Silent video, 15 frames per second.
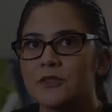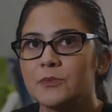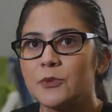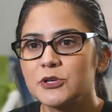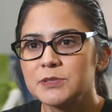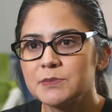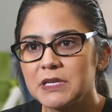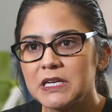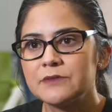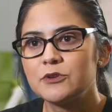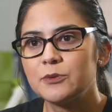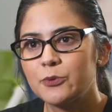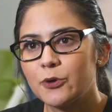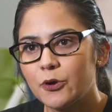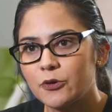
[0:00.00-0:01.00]
The most
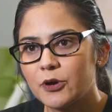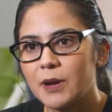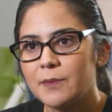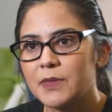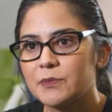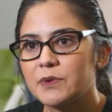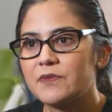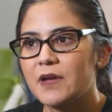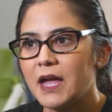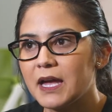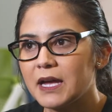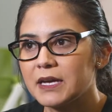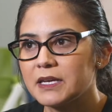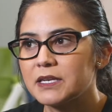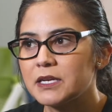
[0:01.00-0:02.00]
meaningful program that we've
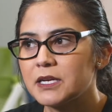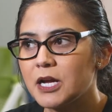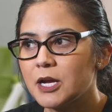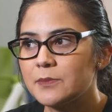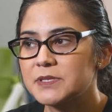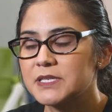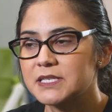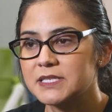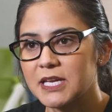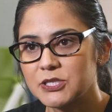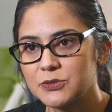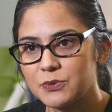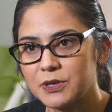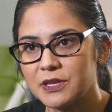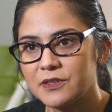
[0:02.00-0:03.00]
had
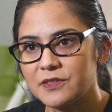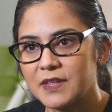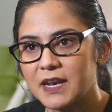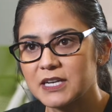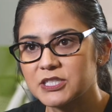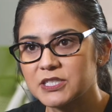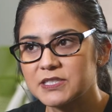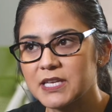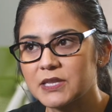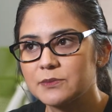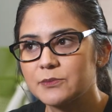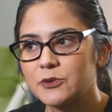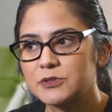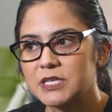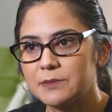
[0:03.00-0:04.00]
success with, and that actually has had the
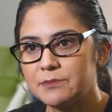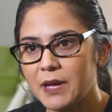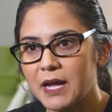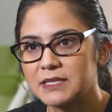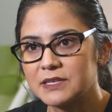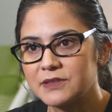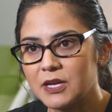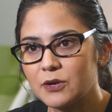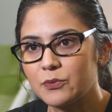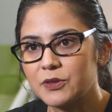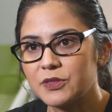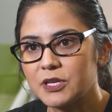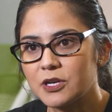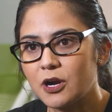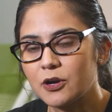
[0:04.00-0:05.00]
most impact, I think,
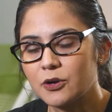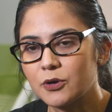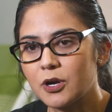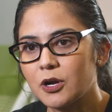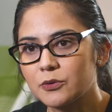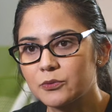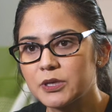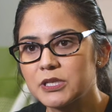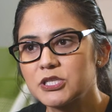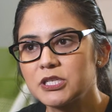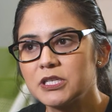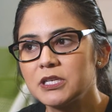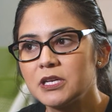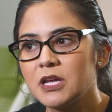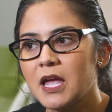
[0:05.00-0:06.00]
within our
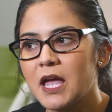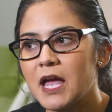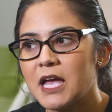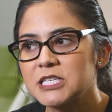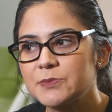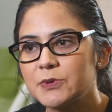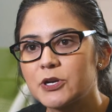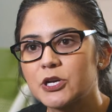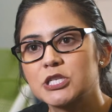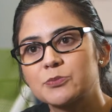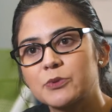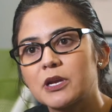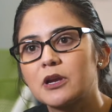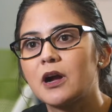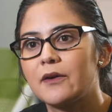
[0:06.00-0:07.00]
region, has been our
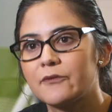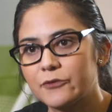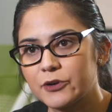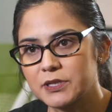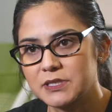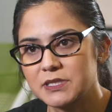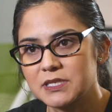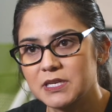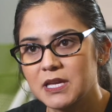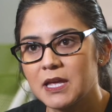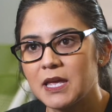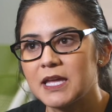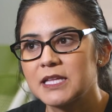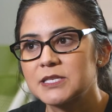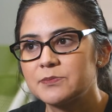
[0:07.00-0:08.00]
spring conference.
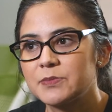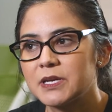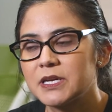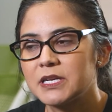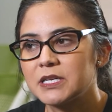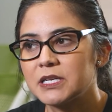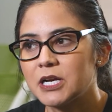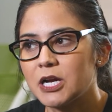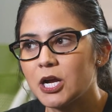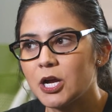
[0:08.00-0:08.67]
It's been,